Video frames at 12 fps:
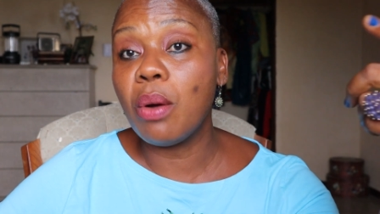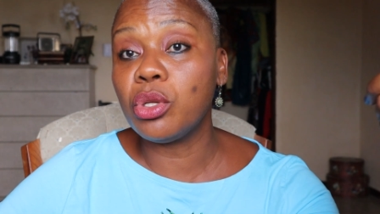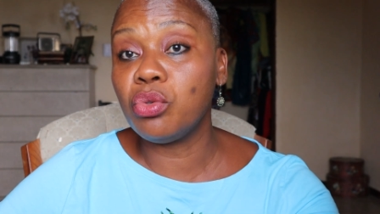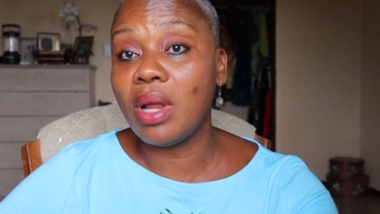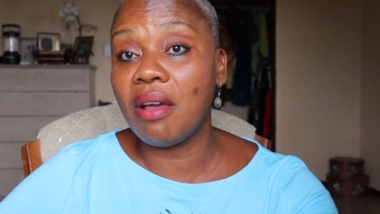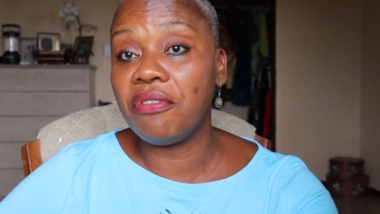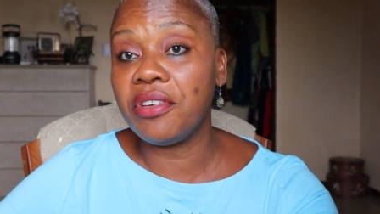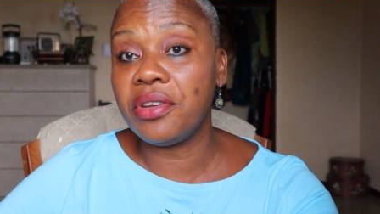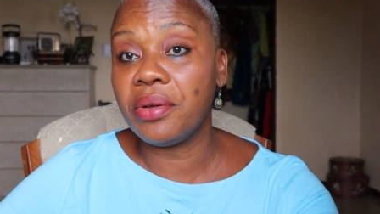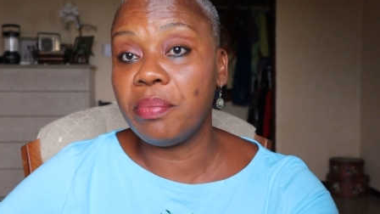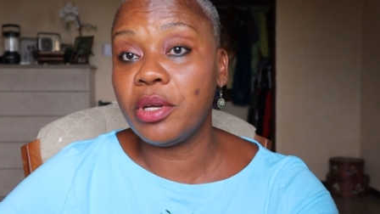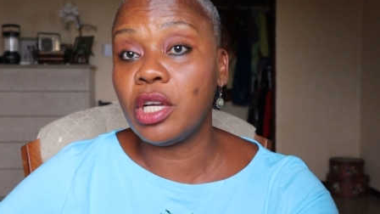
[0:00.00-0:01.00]
I will do that
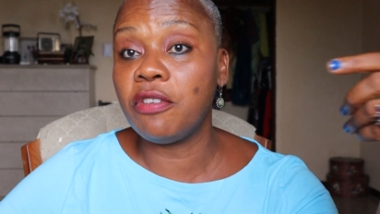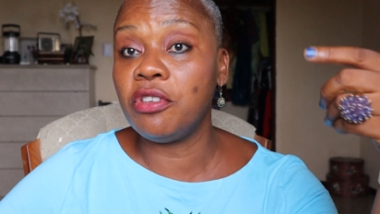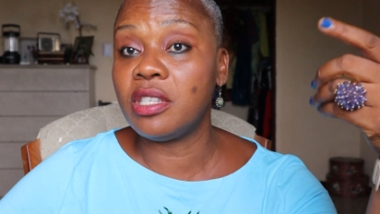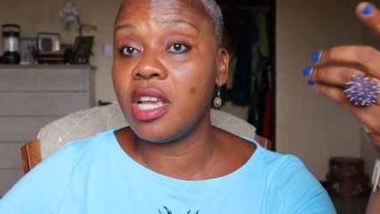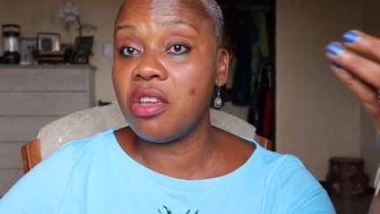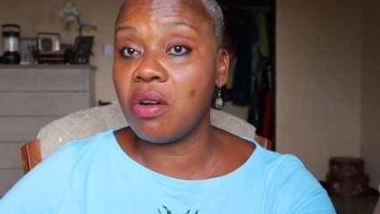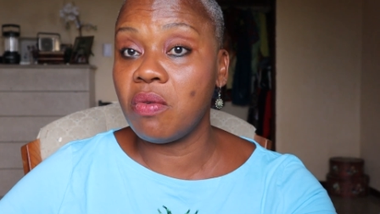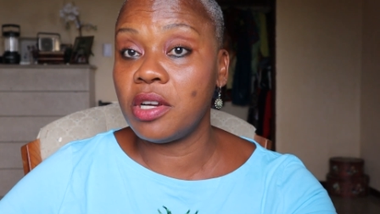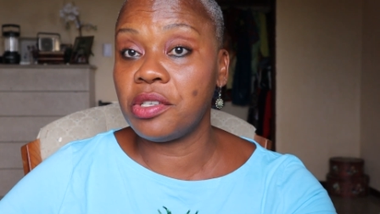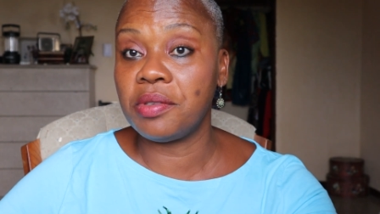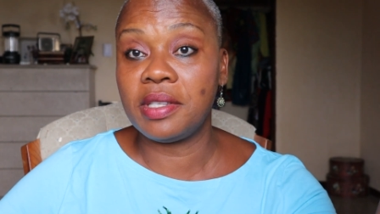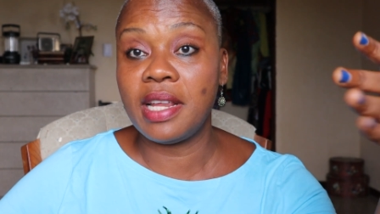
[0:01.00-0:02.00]
video because if you send your
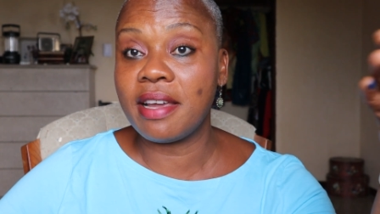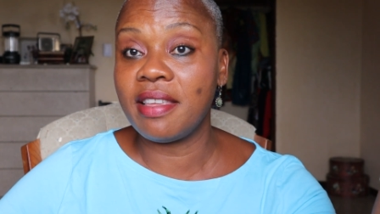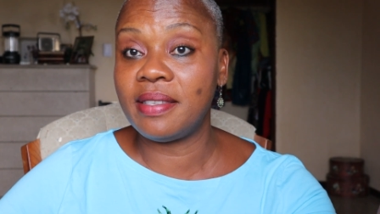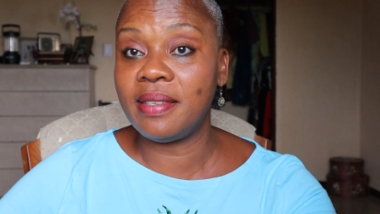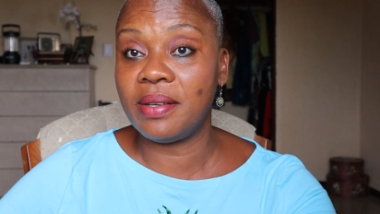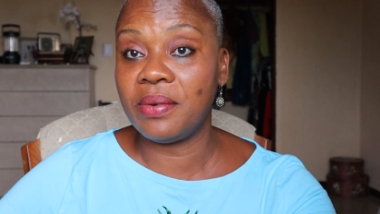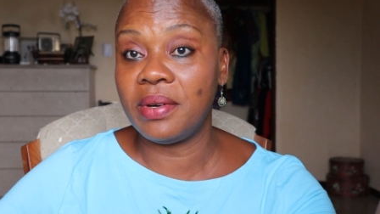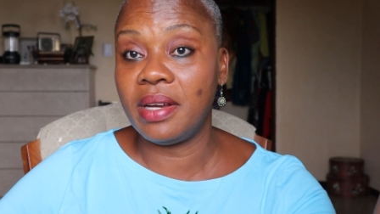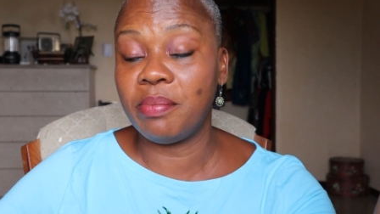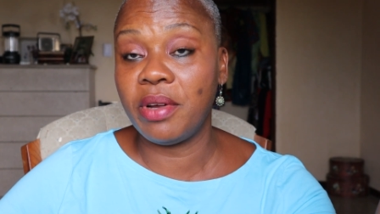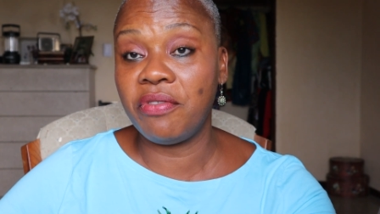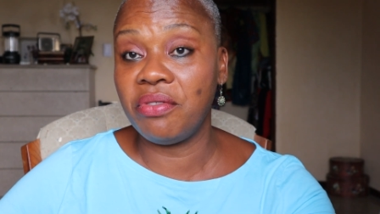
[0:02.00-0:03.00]
questions then I can sit on
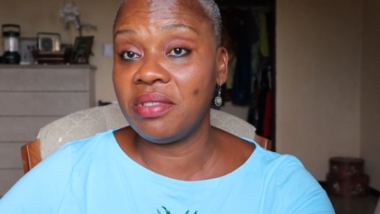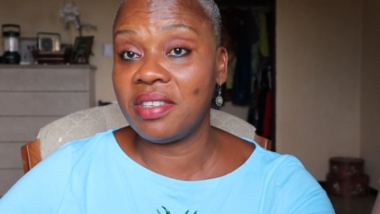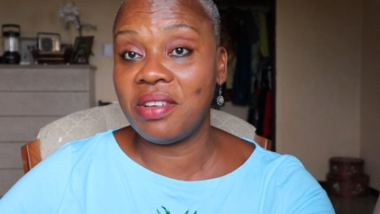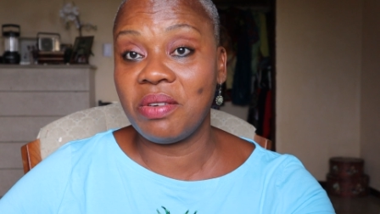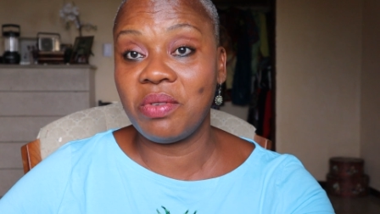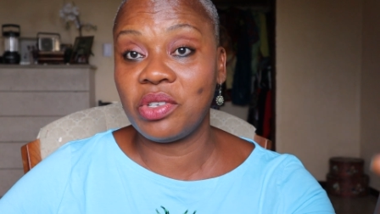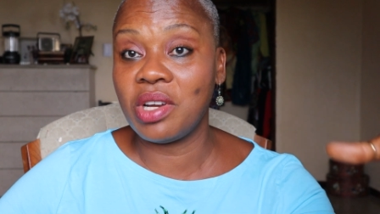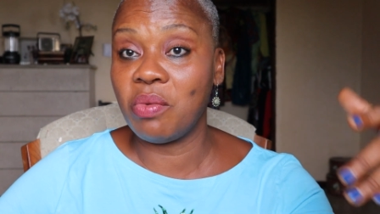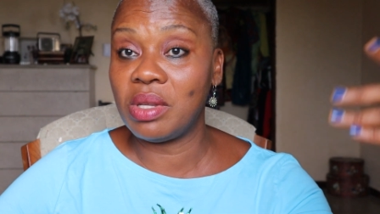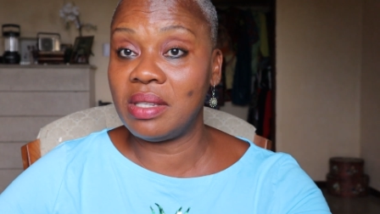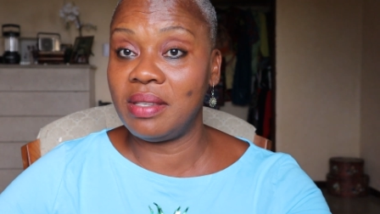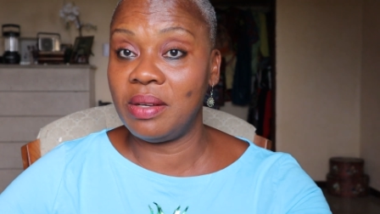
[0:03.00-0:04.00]
it but if you don't send your question
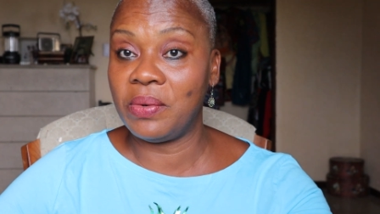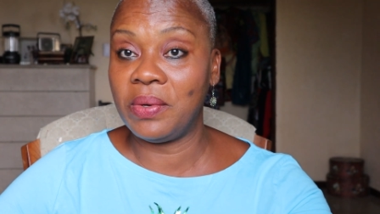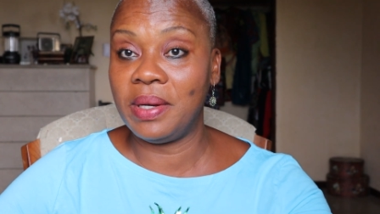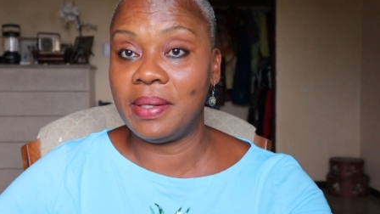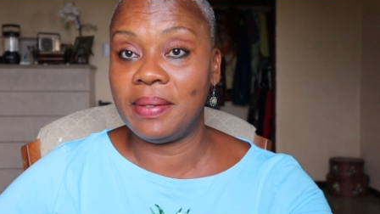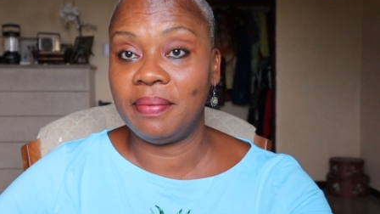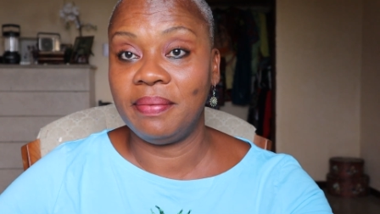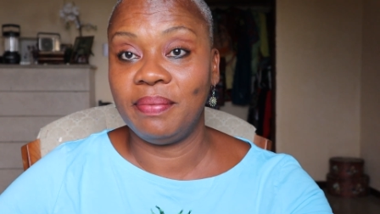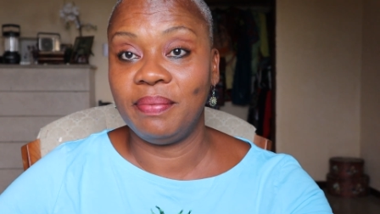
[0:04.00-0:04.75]
I will sit on it